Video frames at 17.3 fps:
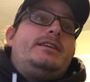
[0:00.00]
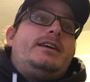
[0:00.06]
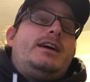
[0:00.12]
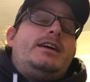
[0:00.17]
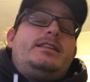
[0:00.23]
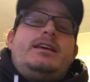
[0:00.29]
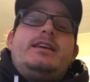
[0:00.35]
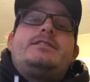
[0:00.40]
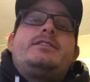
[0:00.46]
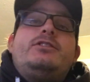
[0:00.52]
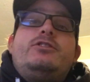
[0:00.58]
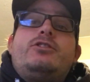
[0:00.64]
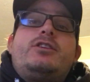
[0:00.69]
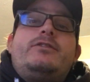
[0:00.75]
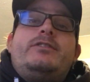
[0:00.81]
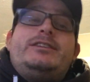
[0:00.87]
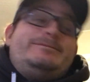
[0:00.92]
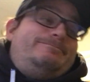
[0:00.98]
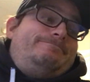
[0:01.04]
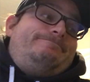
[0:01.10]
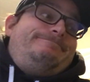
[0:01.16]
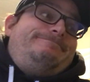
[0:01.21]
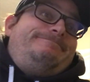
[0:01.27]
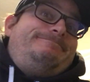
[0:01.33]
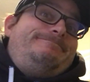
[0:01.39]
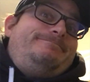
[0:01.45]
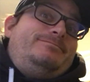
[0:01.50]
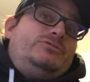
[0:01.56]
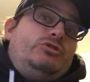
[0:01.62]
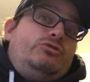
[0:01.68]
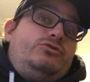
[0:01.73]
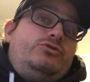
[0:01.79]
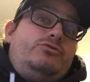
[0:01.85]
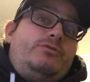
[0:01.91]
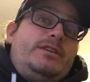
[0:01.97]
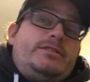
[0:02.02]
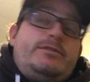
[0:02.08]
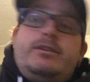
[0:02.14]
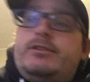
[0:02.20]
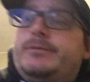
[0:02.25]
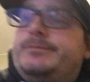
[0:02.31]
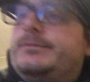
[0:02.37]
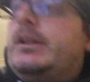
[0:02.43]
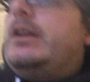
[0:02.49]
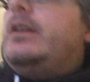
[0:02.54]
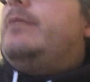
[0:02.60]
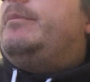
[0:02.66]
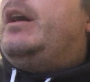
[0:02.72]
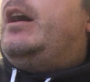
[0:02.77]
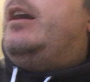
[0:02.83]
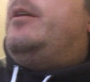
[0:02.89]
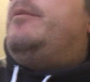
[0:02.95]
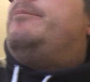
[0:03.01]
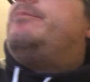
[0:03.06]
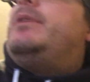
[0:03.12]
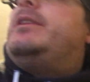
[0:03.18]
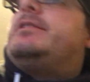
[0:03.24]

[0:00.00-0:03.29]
i like the look of it no two ways around it um